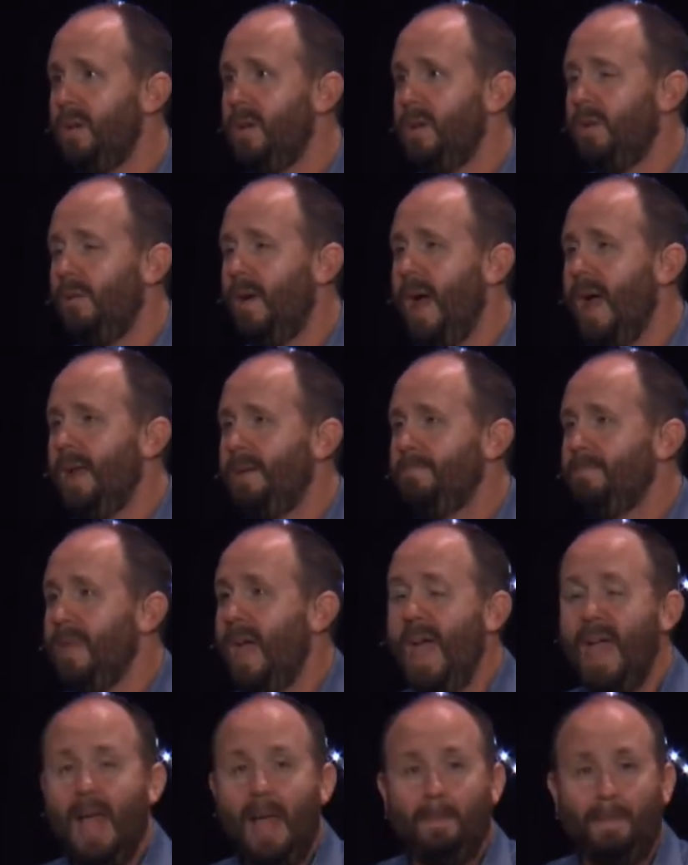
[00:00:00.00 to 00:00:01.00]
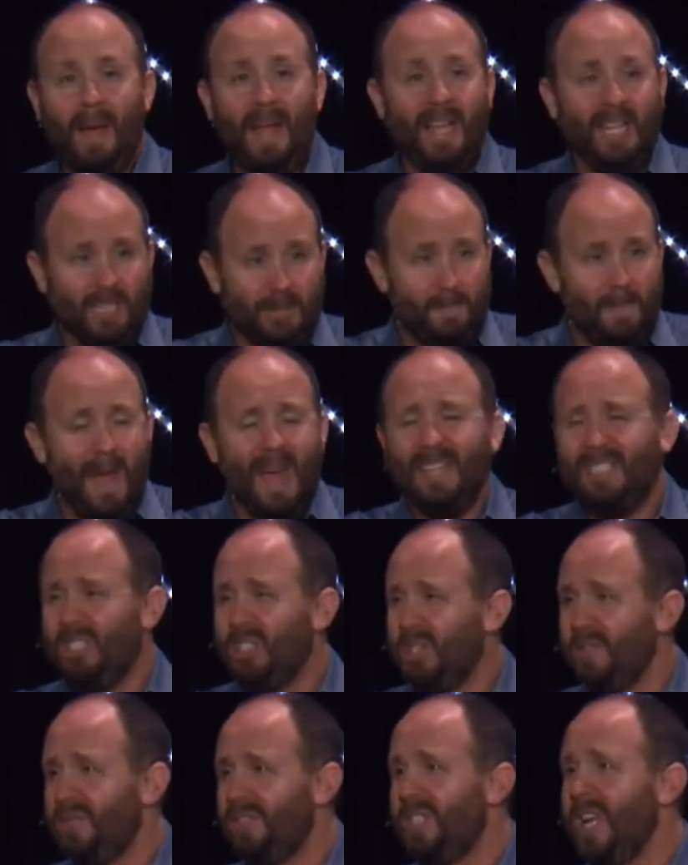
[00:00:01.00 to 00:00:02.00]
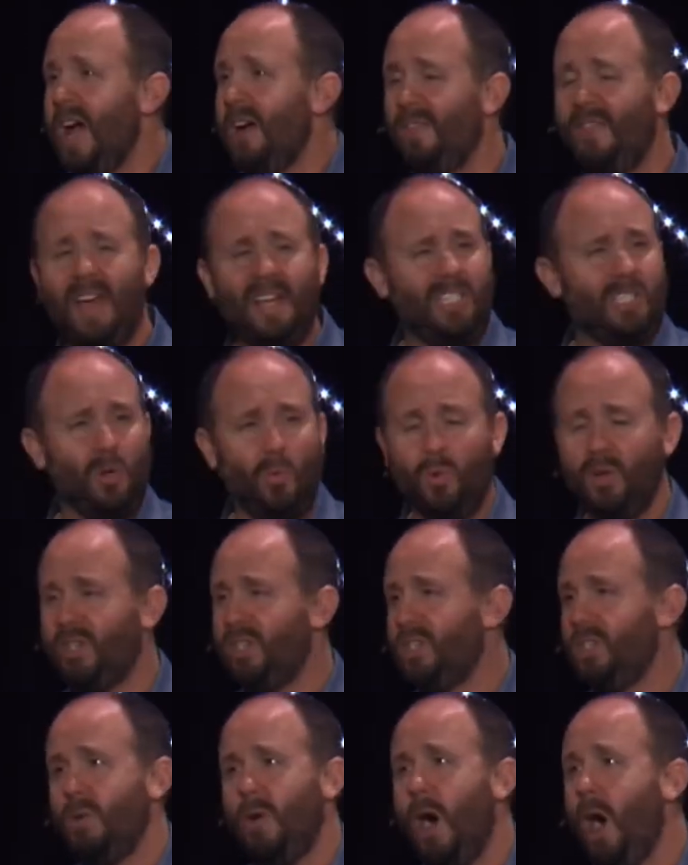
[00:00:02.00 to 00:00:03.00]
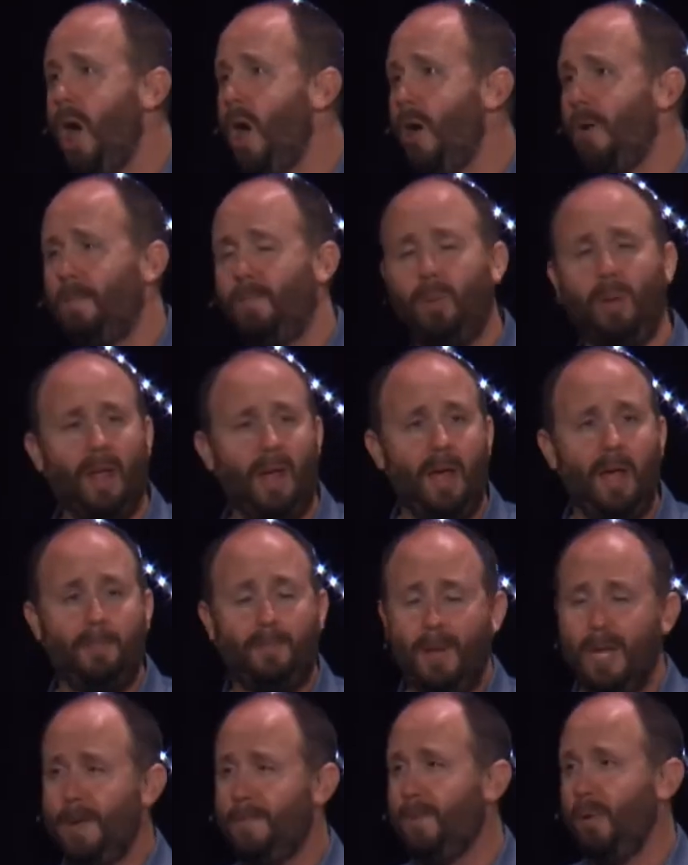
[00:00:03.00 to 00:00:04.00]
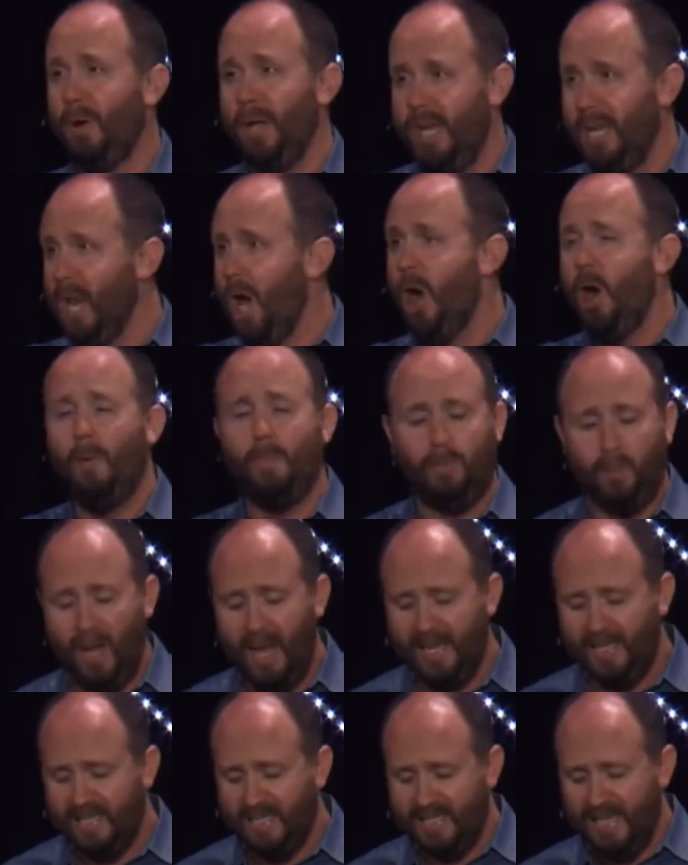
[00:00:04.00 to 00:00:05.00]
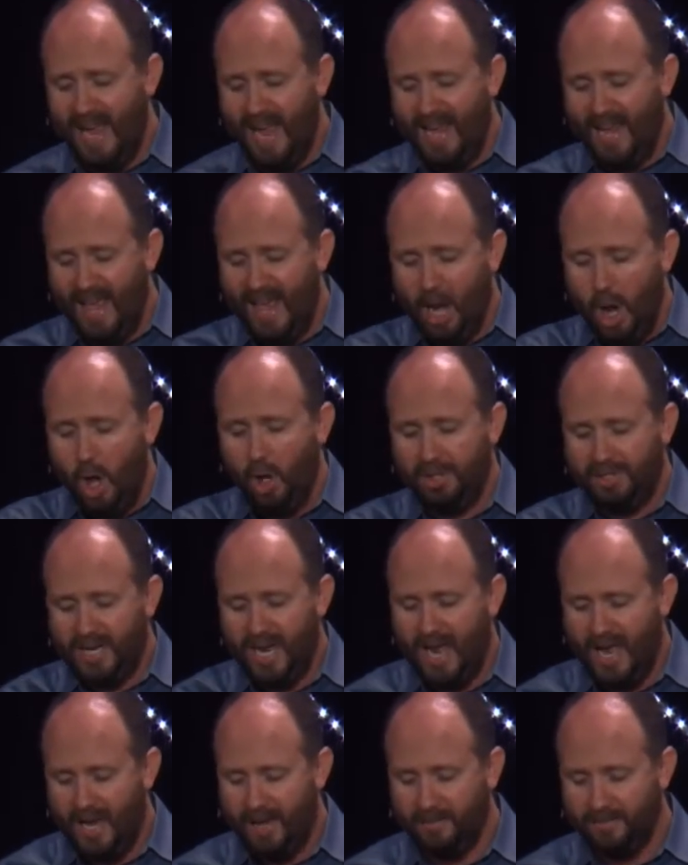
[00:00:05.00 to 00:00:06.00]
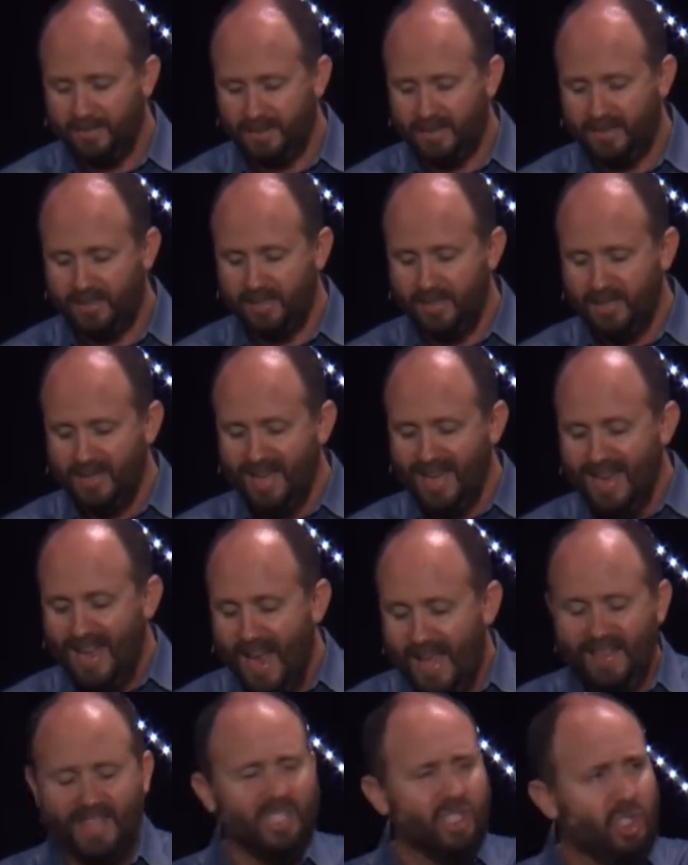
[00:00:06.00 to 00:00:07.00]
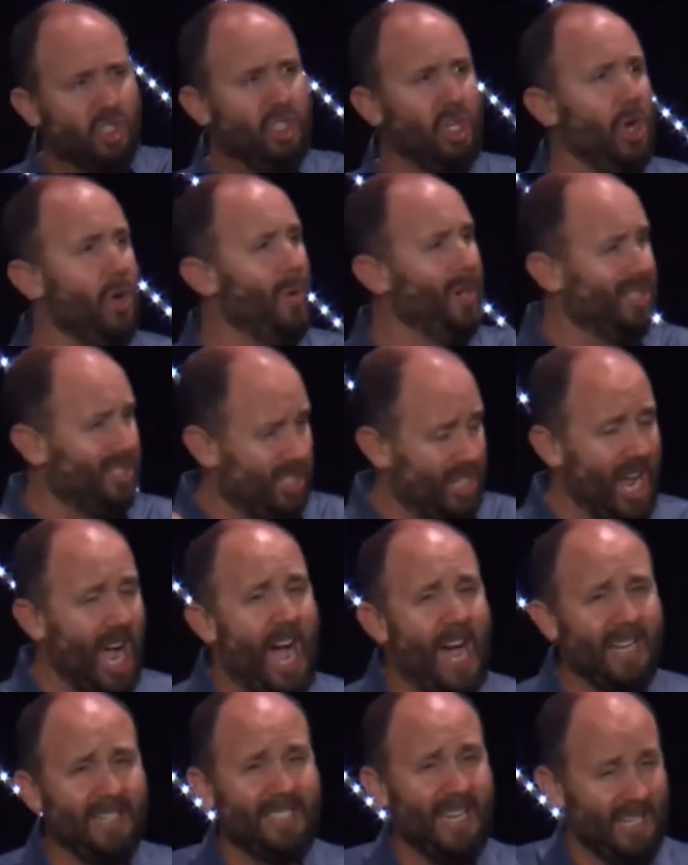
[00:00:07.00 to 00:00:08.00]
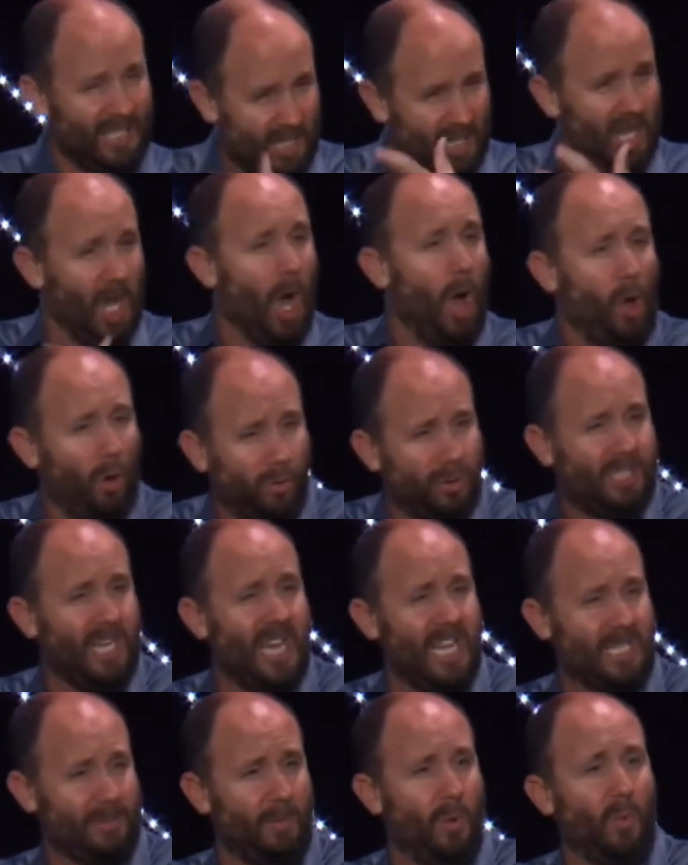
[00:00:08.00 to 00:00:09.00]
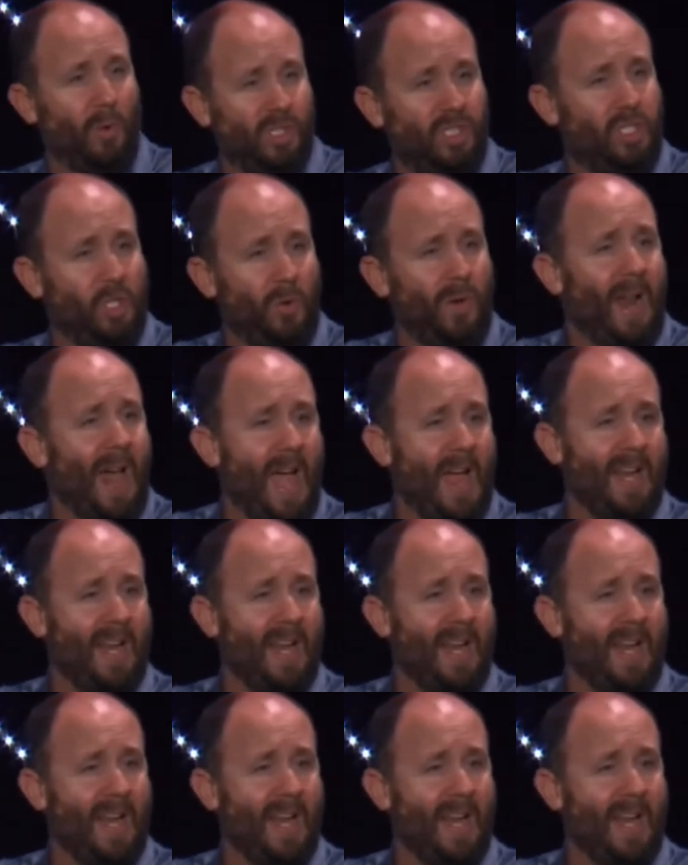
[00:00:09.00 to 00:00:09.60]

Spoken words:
Right? But his message of salvation was to all people in all places and at all times. In this Jewish context, the Old Testament, which you and I